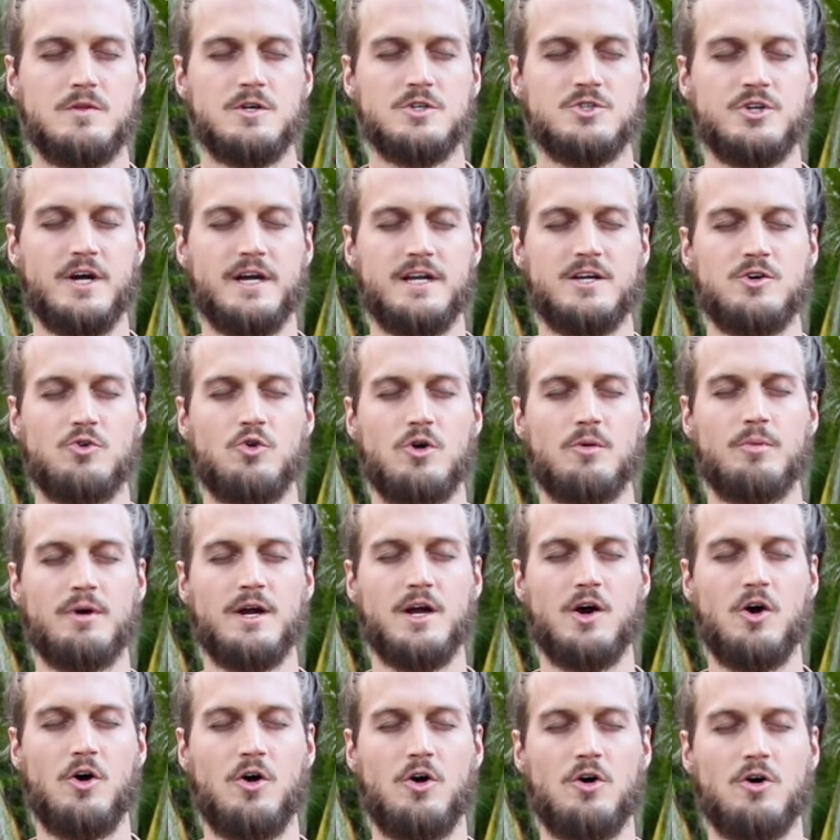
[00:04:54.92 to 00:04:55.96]
Try to
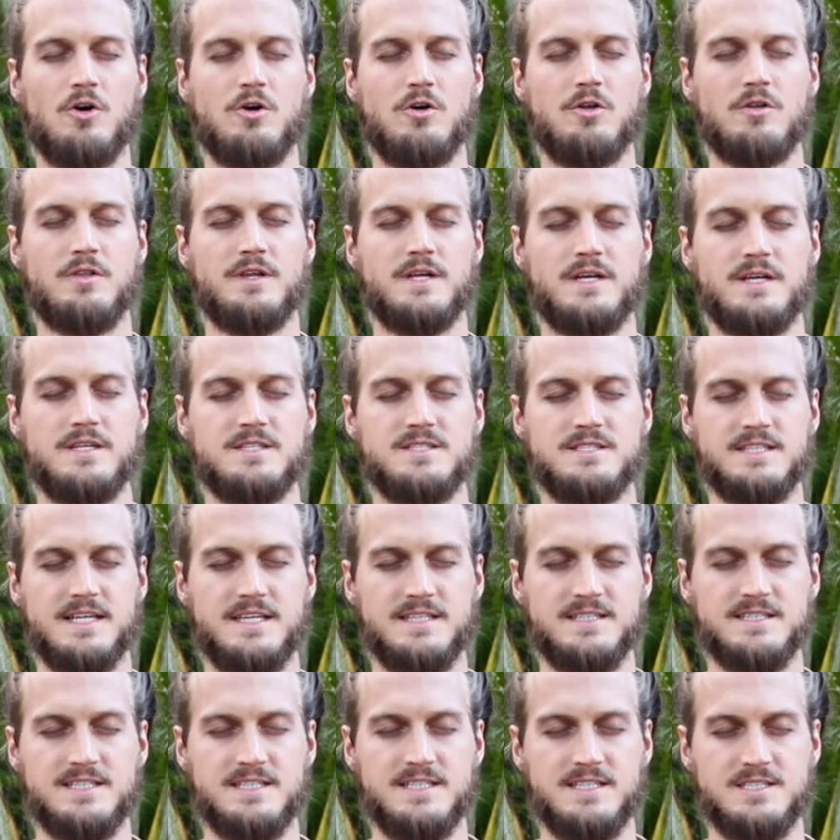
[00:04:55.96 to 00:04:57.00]
incorporate all the
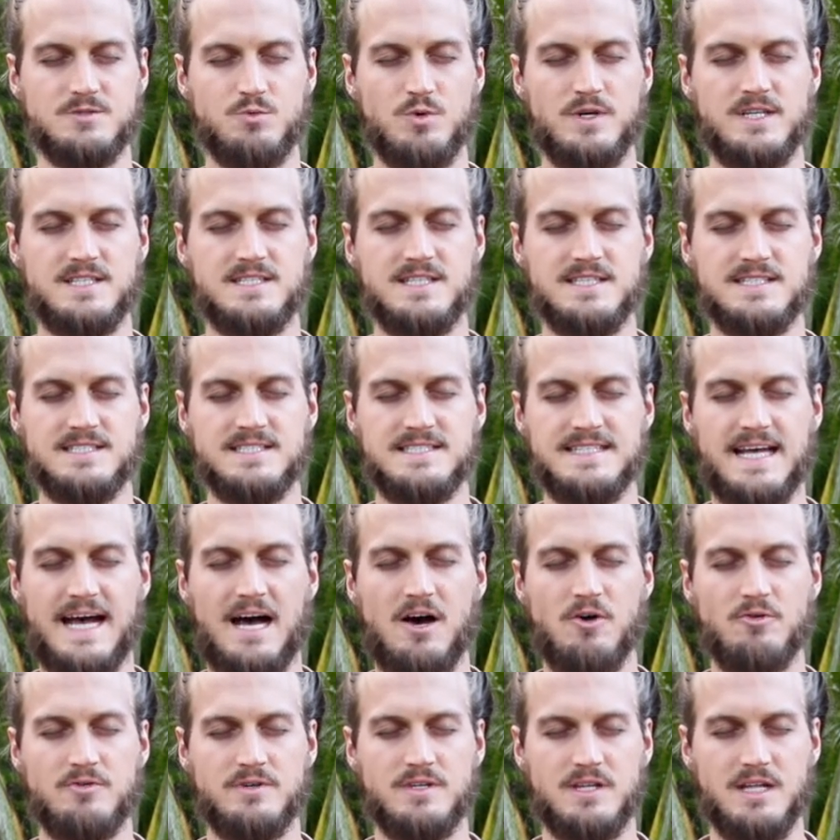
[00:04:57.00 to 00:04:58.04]
senses. What does it
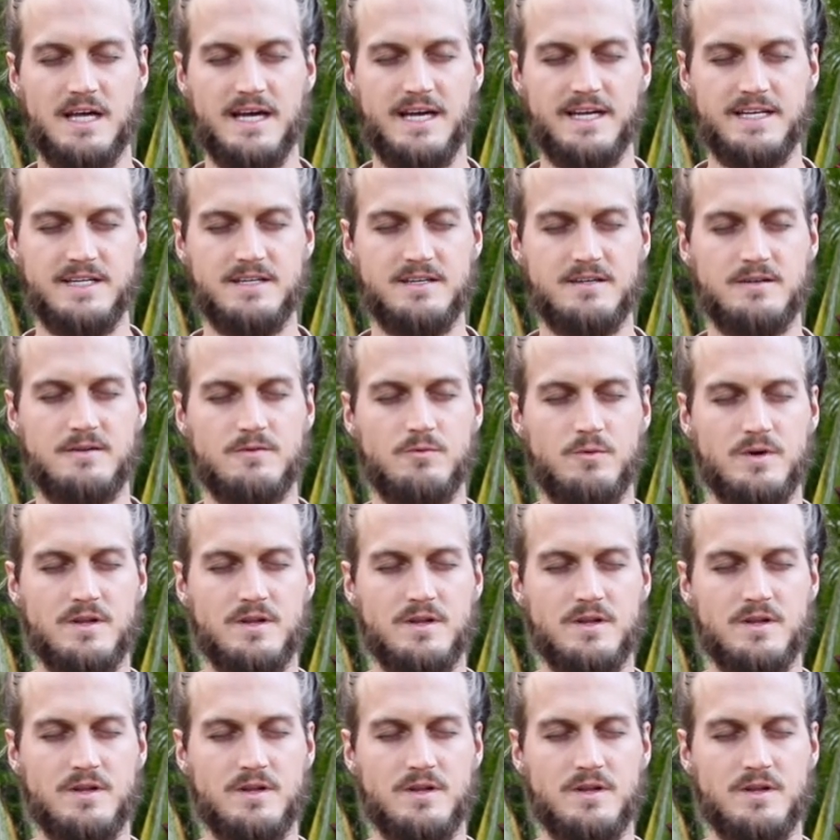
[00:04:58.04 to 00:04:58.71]
sound like?